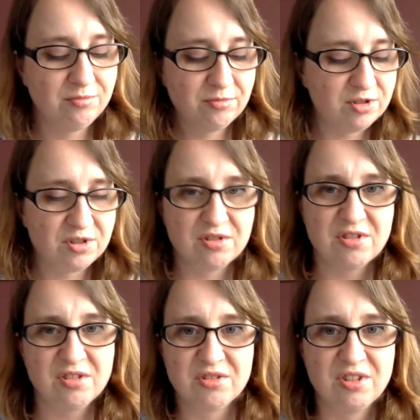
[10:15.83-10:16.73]

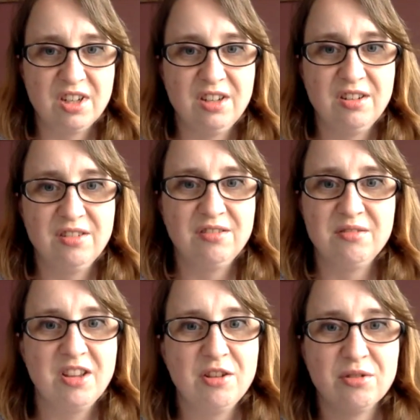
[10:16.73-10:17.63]

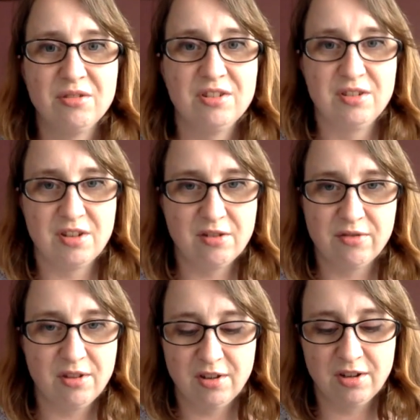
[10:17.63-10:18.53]
snottering, illness,
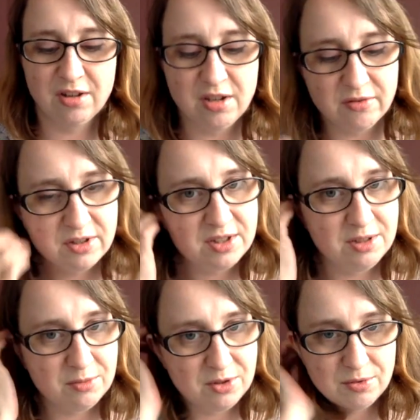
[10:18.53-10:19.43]
everything. It never
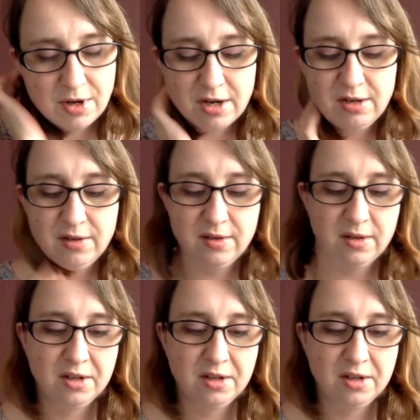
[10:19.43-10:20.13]
seems to end.